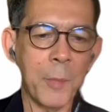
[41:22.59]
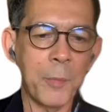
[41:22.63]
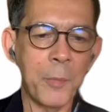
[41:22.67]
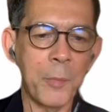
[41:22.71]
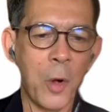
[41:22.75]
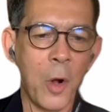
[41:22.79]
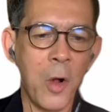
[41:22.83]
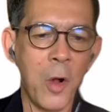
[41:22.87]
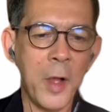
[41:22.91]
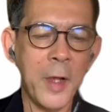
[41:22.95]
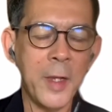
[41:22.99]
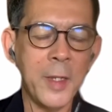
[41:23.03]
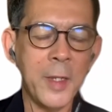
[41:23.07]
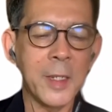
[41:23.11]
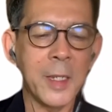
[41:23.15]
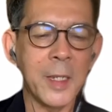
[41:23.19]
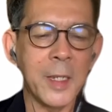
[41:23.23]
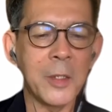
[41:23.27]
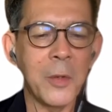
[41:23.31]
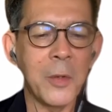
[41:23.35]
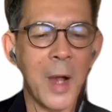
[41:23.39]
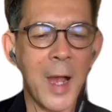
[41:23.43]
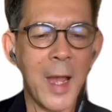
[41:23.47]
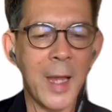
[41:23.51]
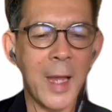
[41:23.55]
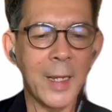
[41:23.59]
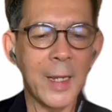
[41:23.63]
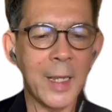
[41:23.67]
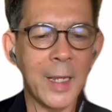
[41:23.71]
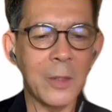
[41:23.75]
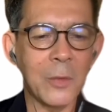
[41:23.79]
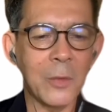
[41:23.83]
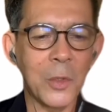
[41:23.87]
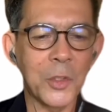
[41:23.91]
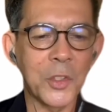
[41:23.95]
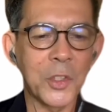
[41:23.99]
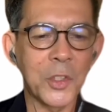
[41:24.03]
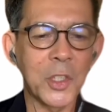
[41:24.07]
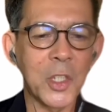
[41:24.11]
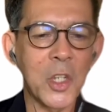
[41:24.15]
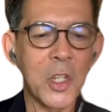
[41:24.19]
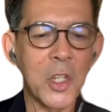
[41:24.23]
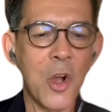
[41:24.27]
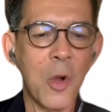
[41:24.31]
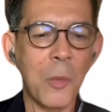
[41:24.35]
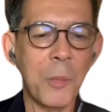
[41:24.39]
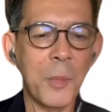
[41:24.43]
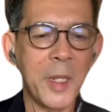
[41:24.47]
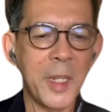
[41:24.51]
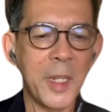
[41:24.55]
point that you highlight was
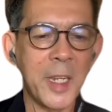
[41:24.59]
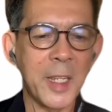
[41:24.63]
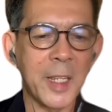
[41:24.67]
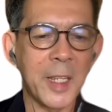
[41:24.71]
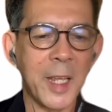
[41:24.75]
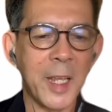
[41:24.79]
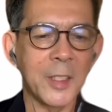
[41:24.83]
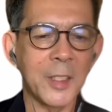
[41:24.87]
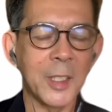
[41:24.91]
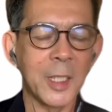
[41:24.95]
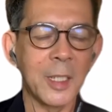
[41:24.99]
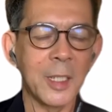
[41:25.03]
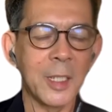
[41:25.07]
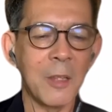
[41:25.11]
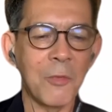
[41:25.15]
communication,